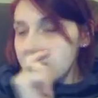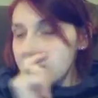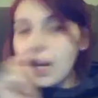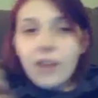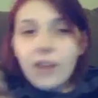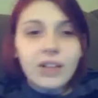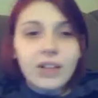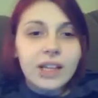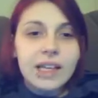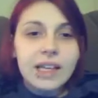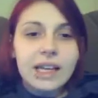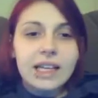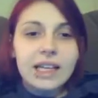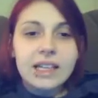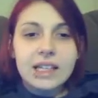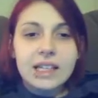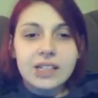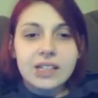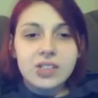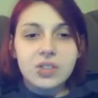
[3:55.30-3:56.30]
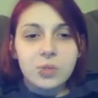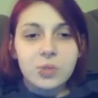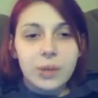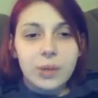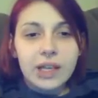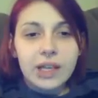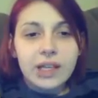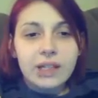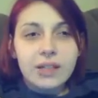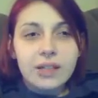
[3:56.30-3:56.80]
Not really anything
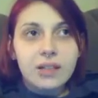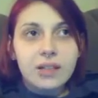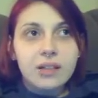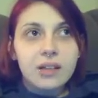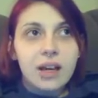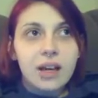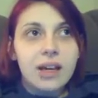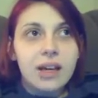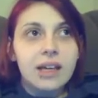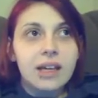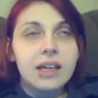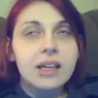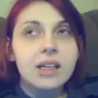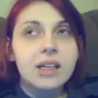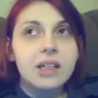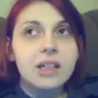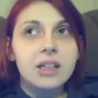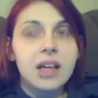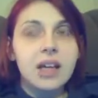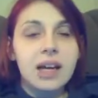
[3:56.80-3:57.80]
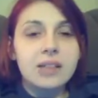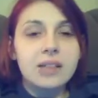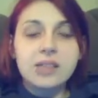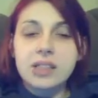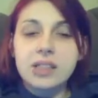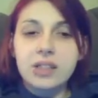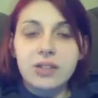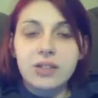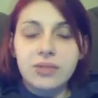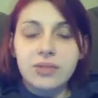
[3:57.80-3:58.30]
sweet. Like, I
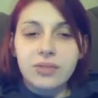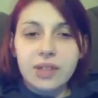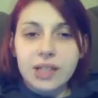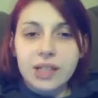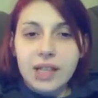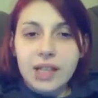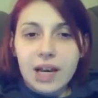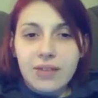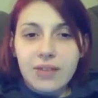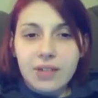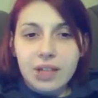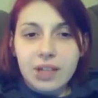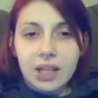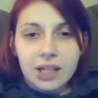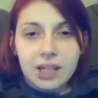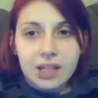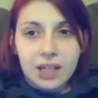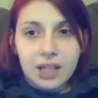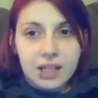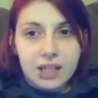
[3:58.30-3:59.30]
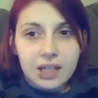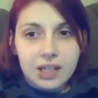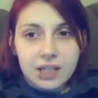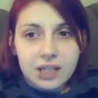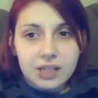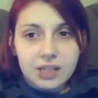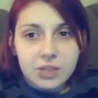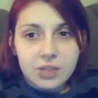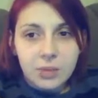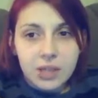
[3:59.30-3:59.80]
still really haven't liked
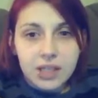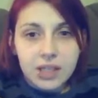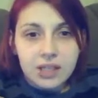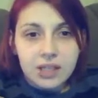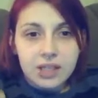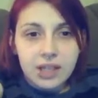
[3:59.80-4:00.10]
anything sweet.